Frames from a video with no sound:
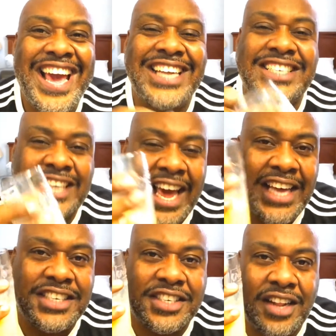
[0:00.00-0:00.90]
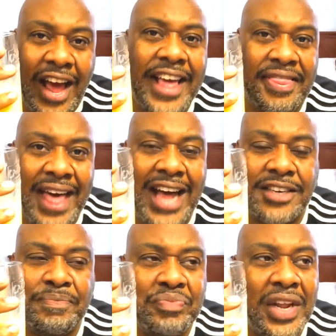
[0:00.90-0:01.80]
It tastes like that.
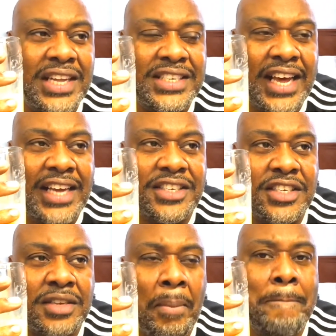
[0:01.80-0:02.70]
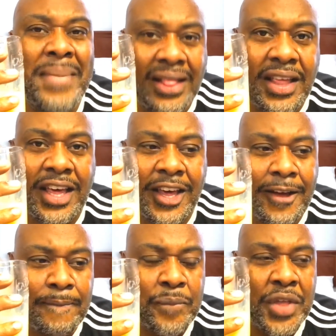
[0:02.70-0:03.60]
It tastes
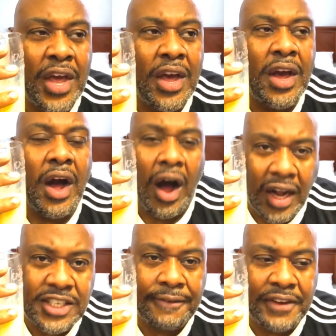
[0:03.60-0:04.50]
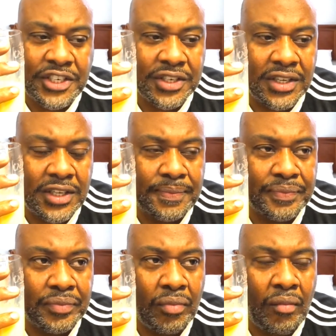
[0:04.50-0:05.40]
milky, artificial.
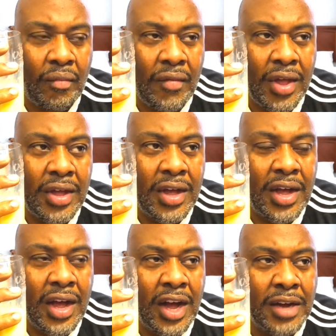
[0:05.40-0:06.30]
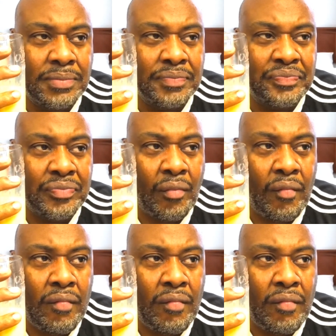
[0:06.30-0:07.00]
Um,